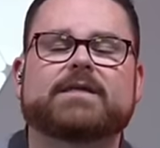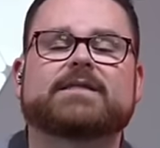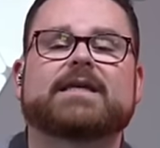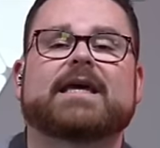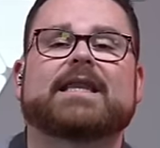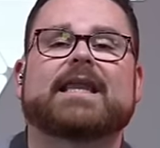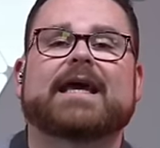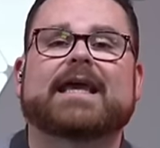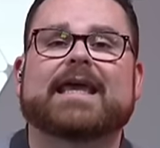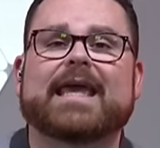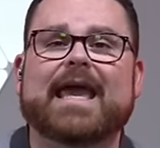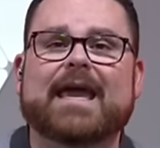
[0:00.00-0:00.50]
and
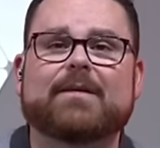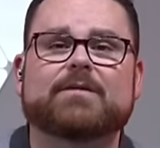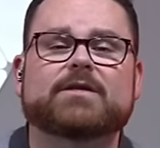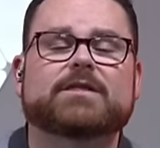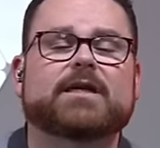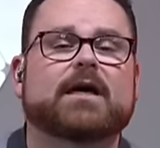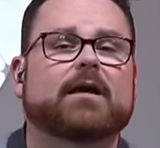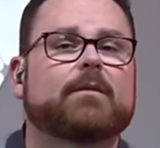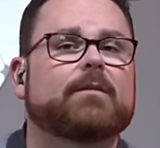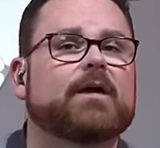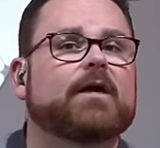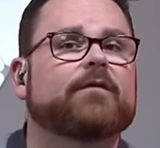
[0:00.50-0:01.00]
that game is
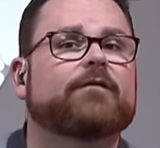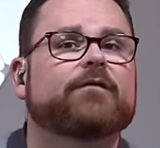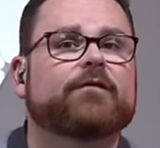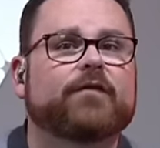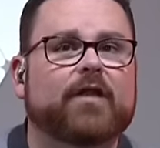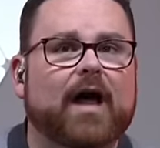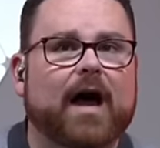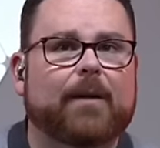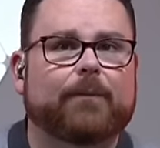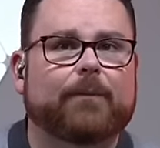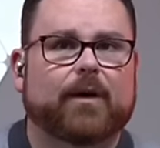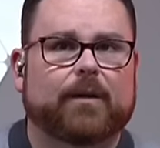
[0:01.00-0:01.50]
going to be a
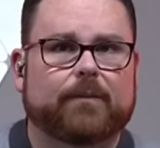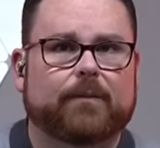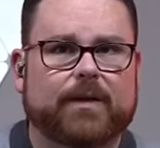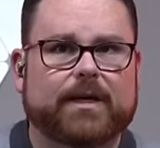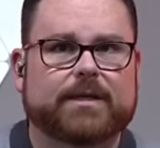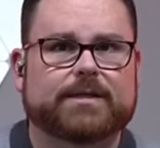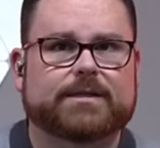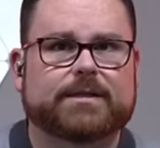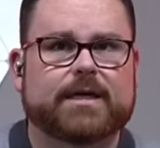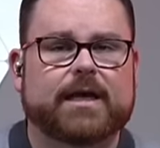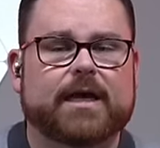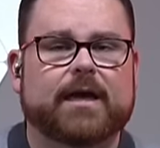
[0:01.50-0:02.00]
flop on
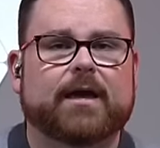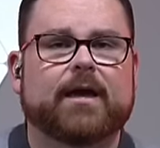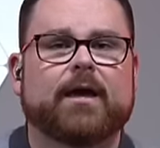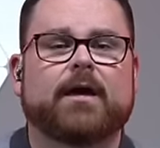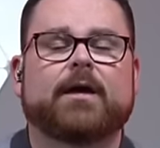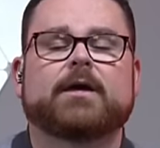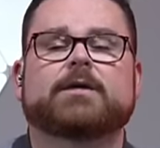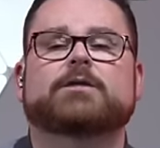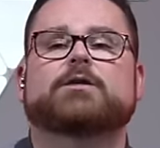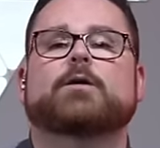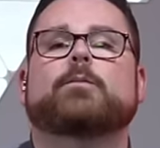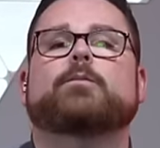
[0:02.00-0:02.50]
PC.
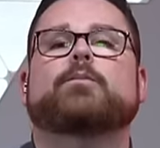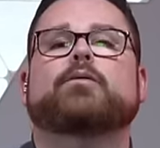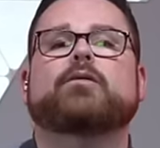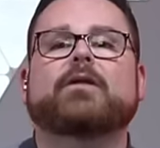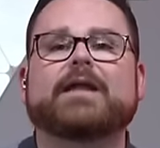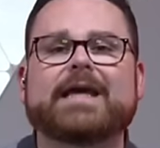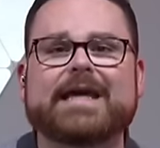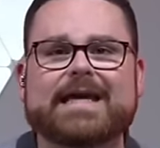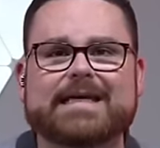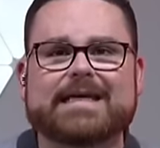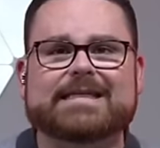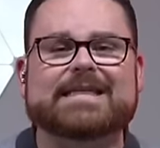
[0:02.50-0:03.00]
So
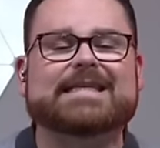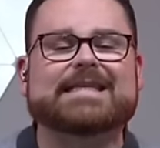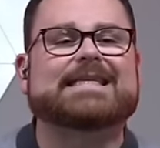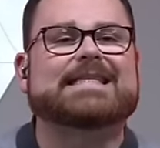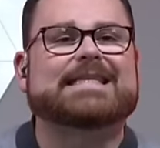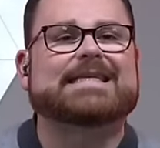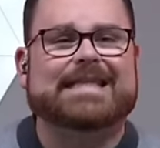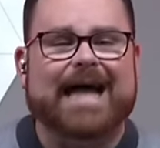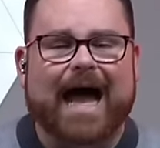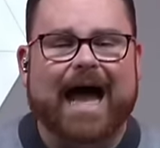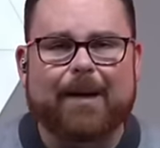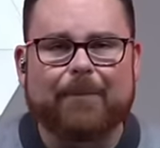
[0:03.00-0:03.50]
please
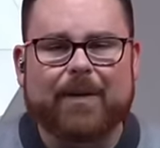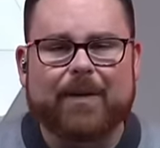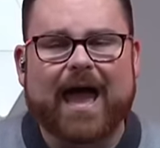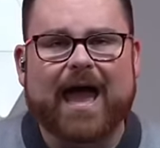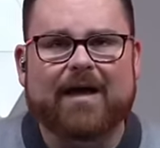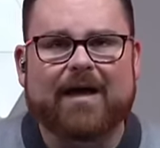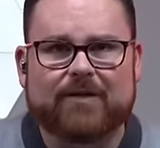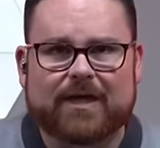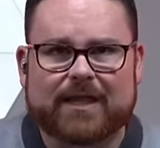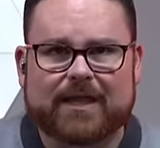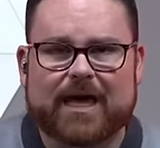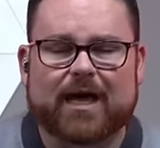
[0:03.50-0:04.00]
stop
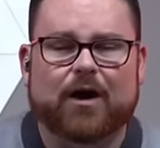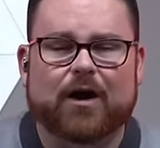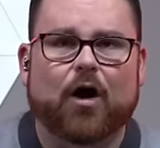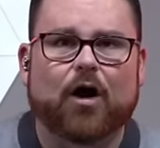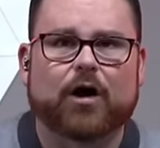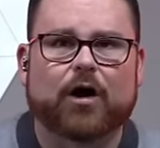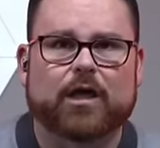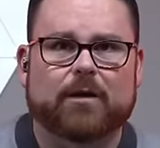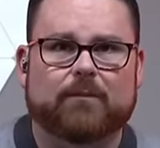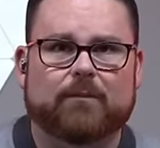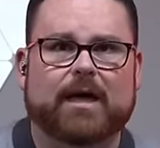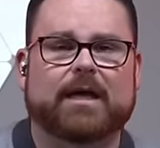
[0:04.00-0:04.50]
having that
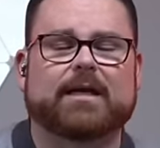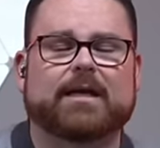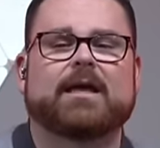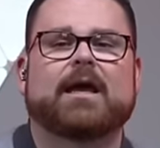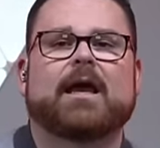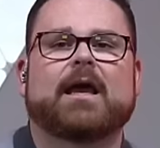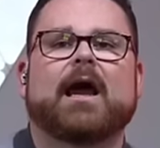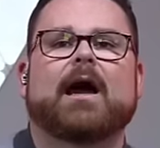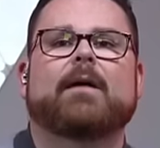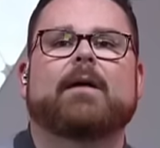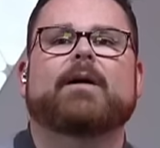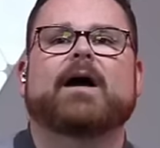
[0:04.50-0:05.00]
argument
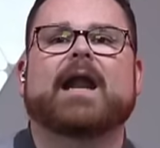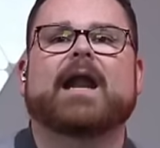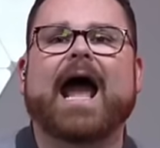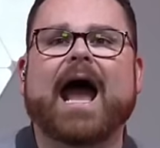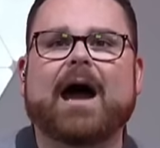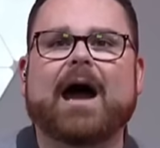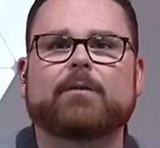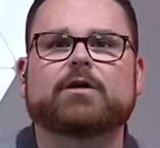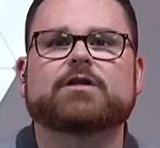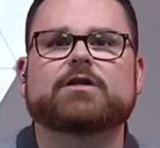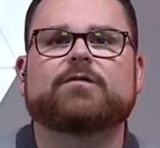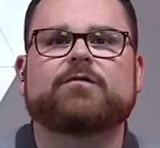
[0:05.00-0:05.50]
about
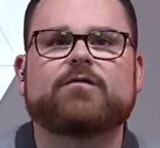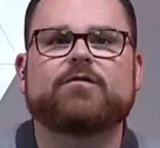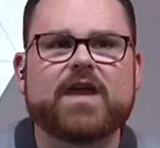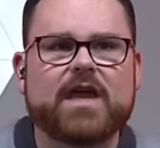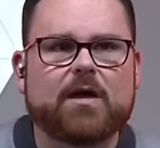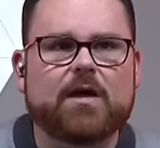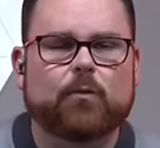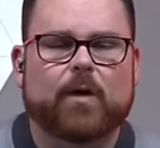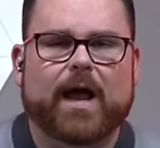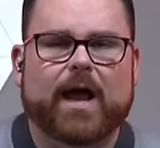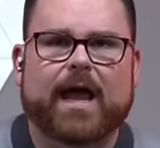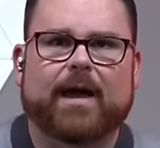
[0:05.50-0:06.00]
how much
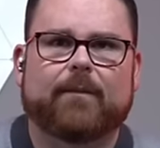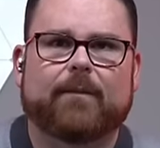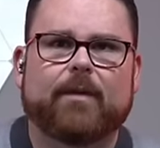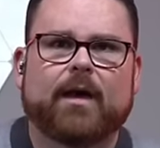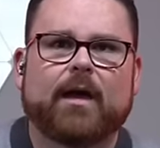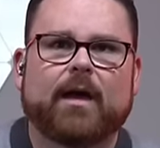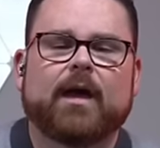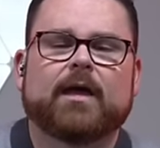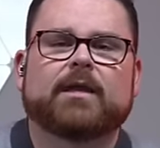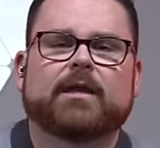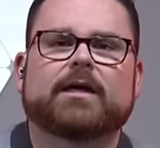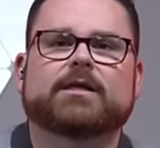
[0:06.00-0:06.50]
VRAM
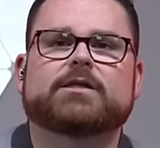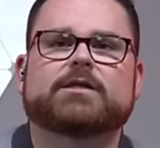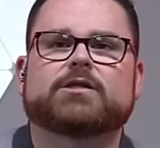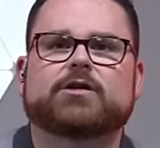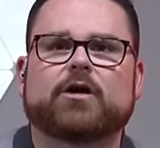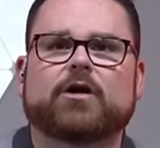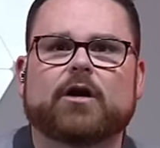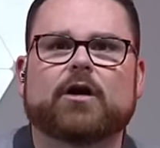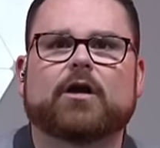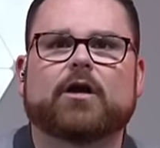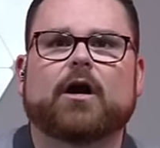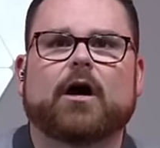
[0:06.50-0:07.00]
that
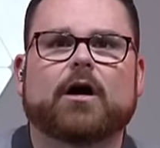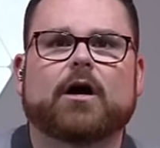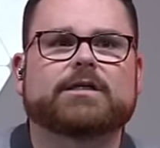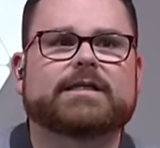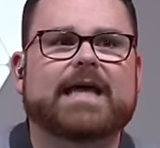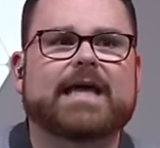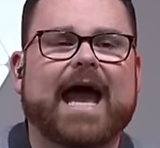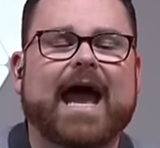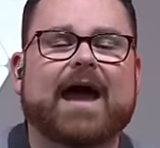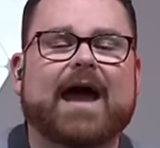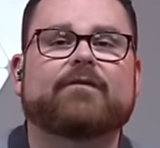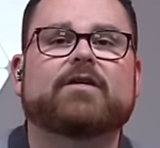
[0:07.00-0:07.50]
certain cards
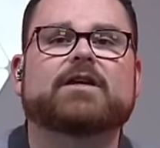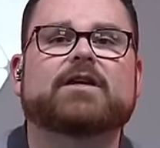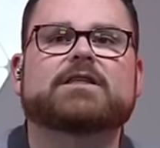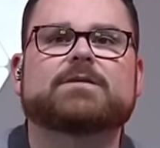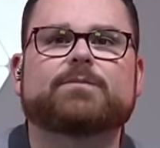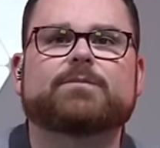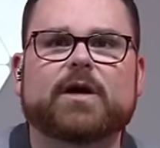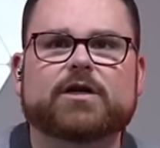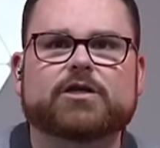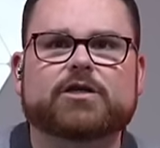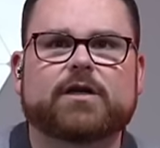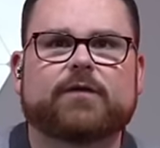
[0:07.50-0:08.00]
have,
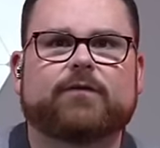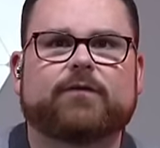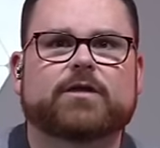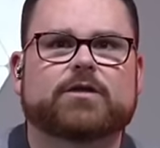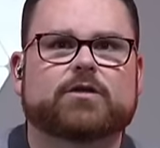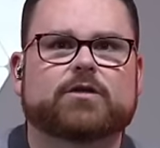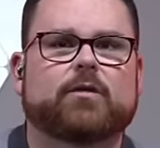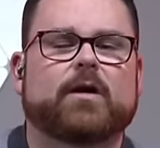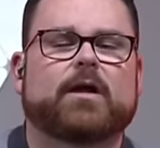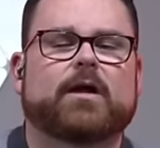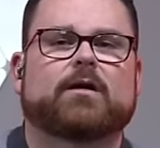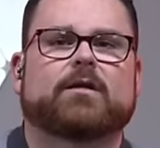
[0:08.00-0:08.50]
especially if it's
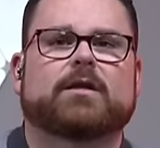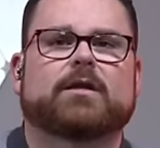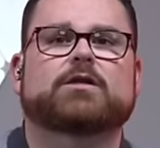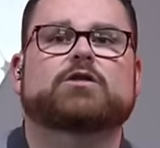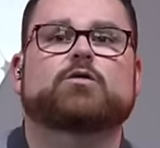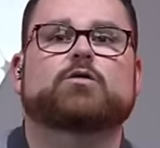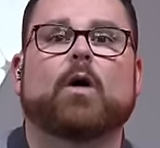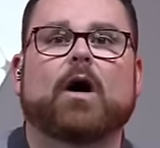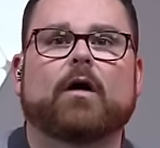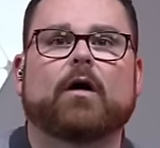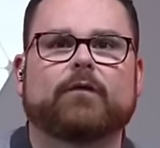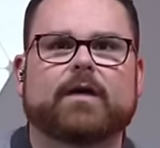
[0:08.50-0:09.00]
greater than
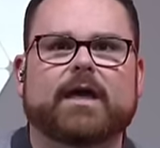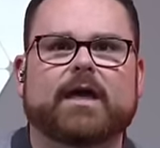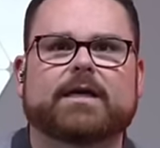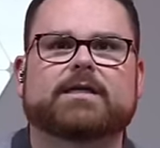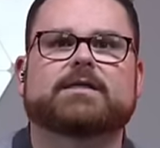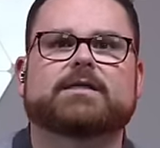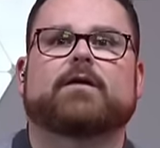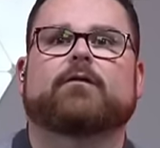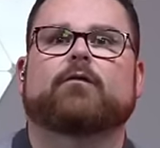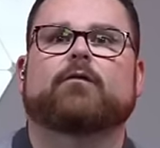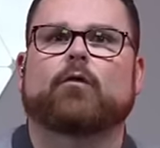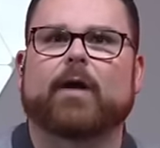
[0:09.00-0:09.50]
12
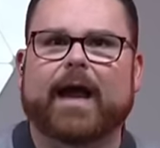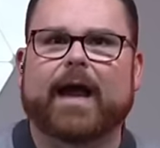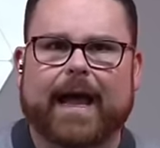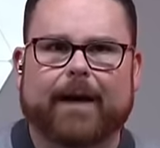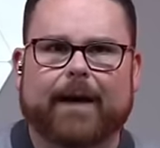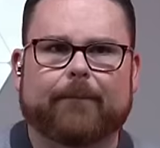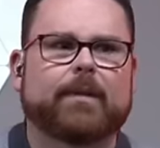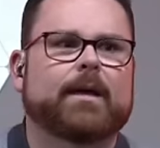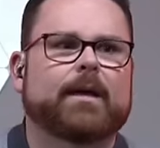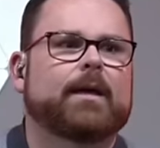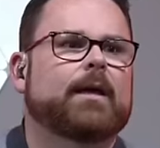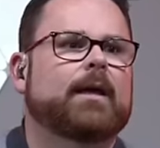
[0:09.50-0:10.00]
gigs of RAM.
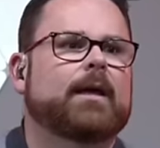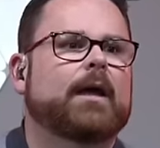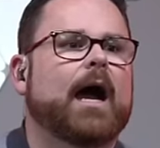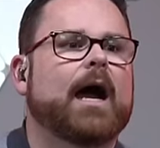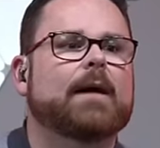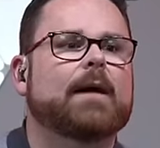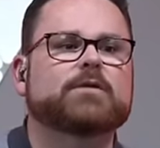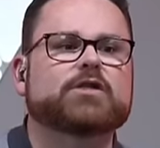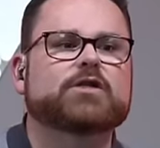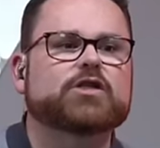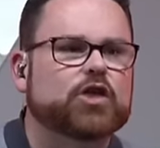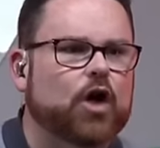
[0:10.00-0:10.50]

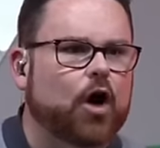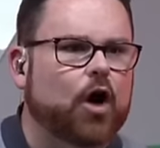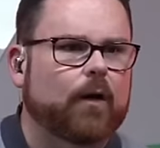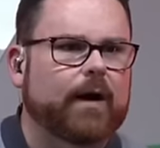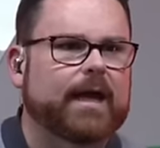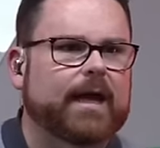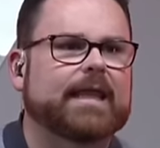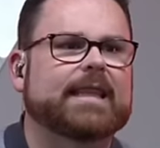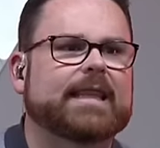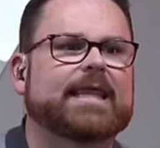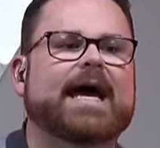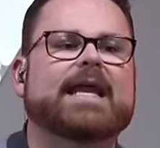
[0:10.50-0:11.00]
I'm
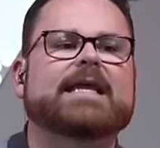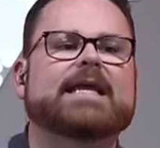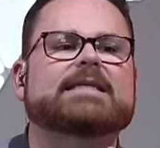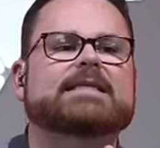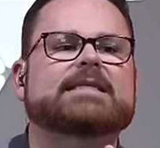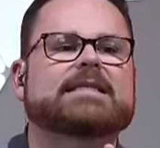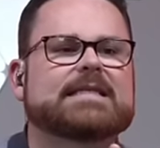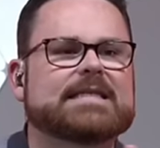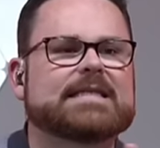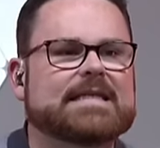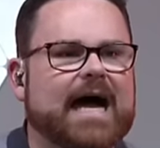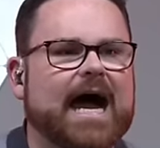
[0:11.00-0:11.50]
sorry, that is
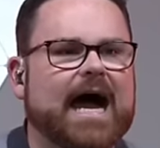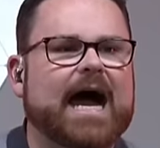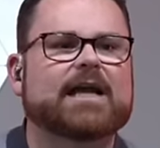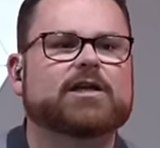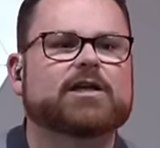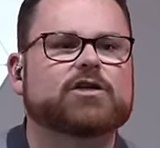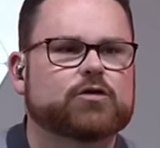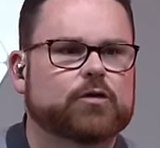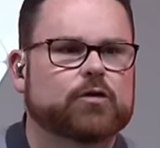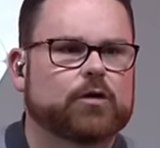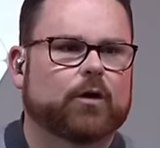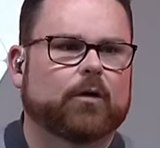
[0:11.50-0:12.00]
not
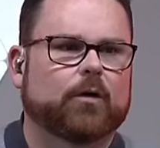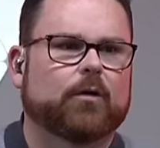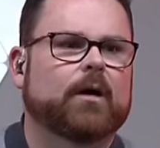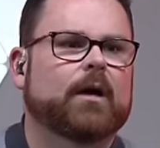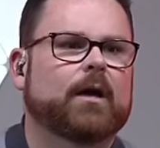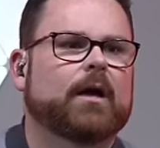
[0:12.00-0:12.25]
true.